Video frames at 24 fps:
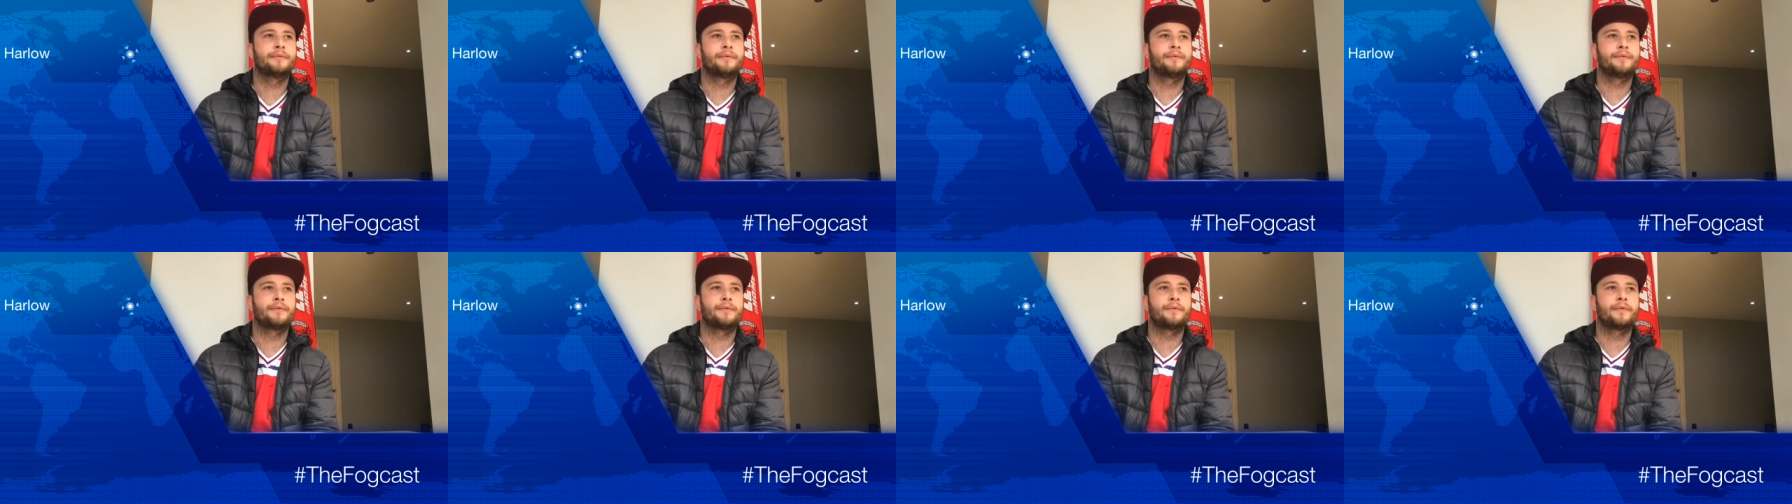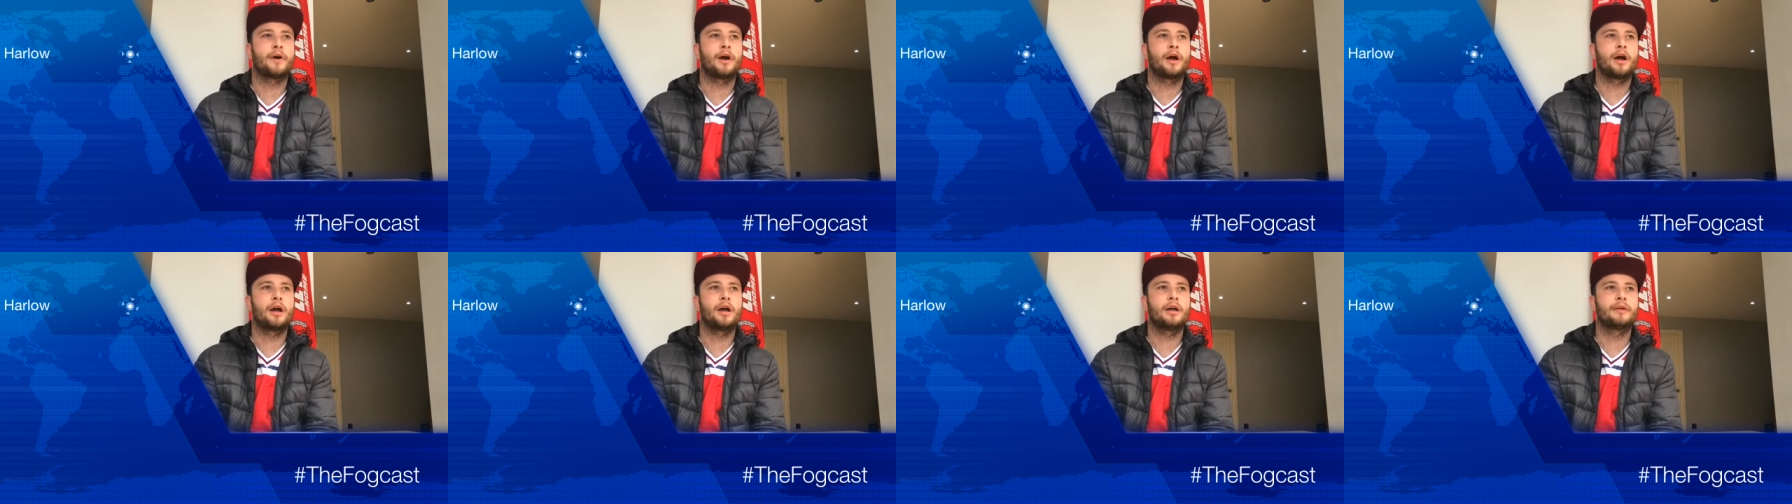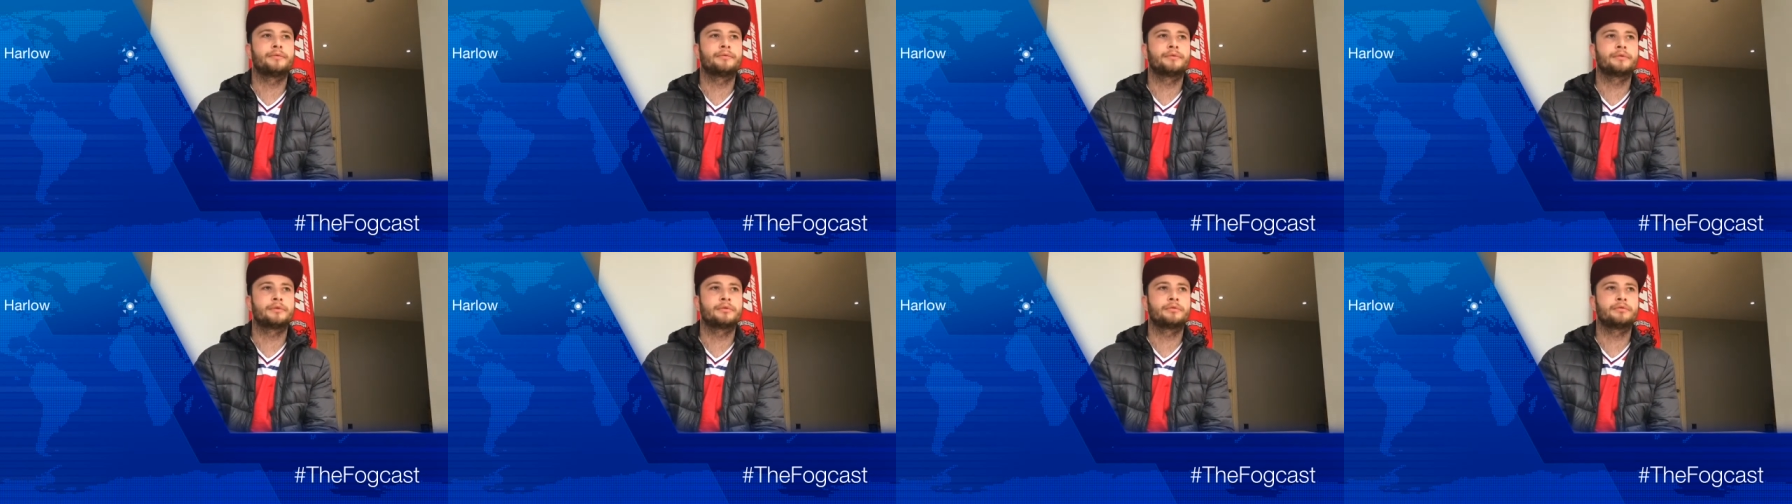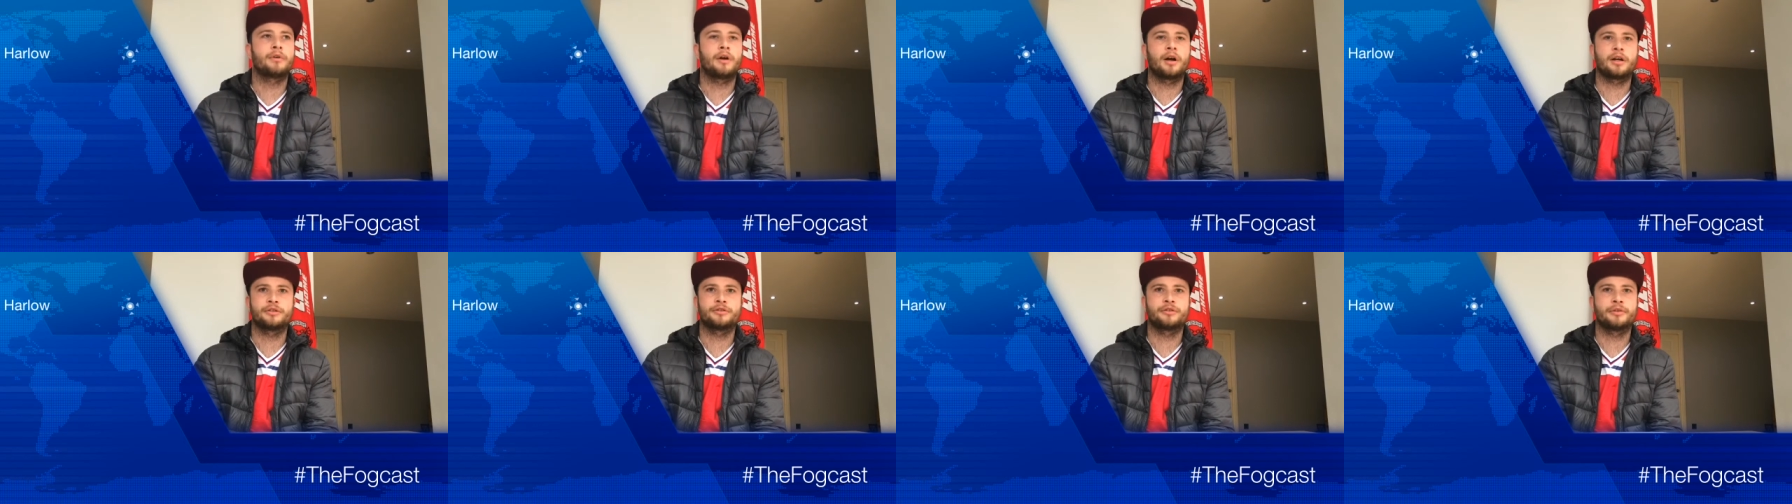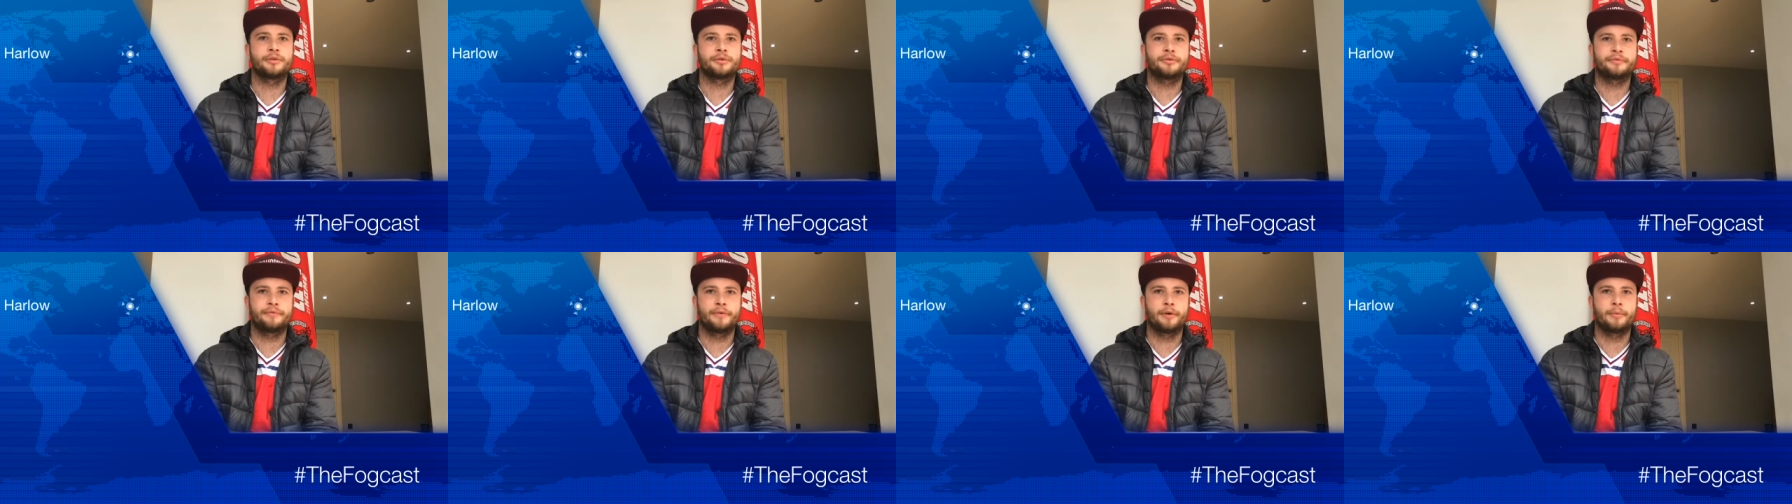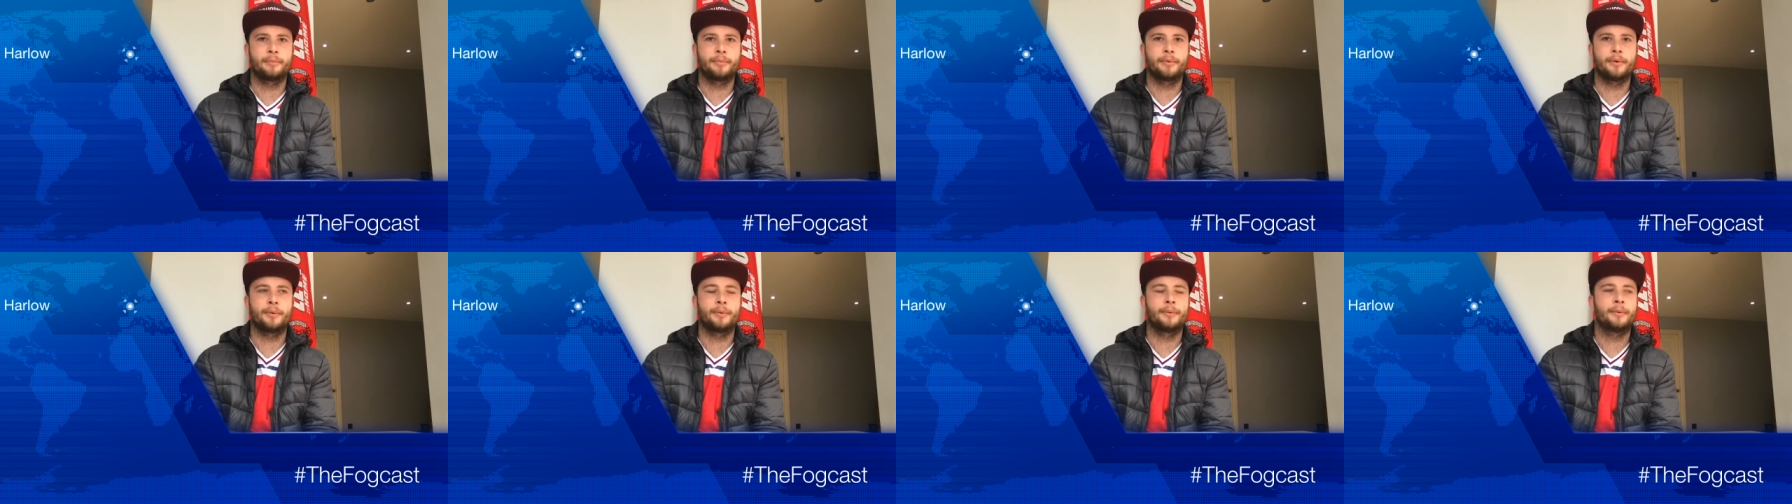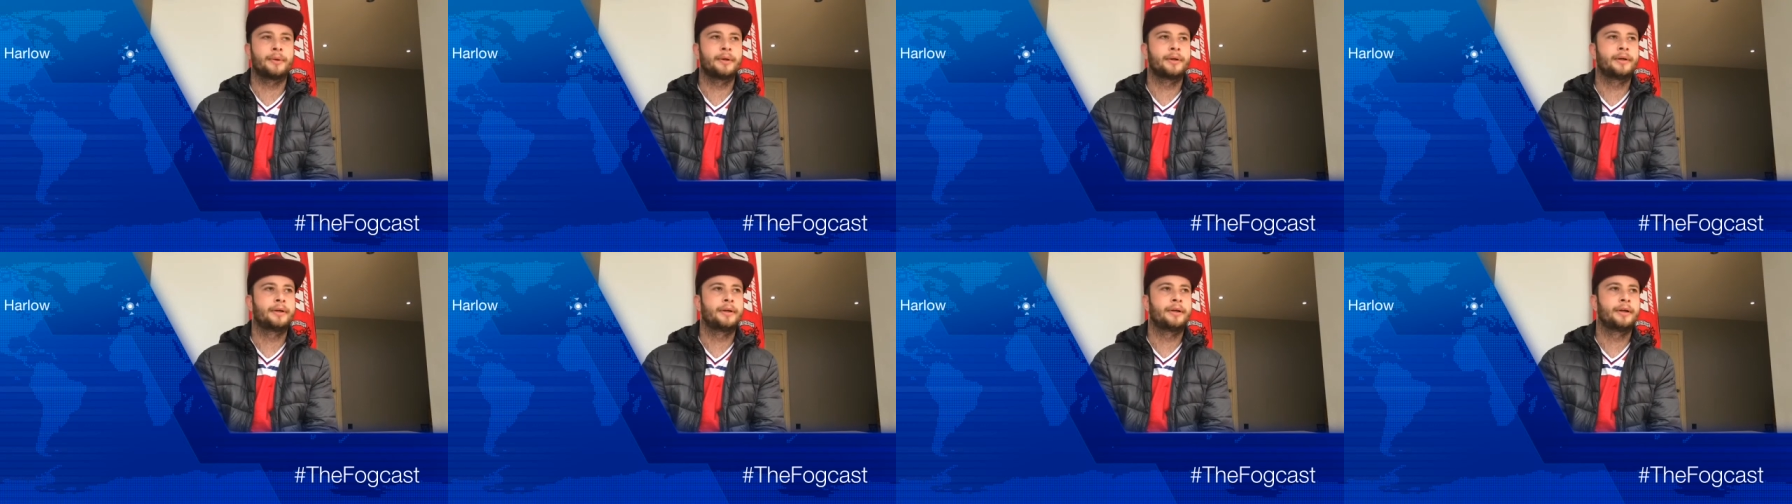for grassroots football?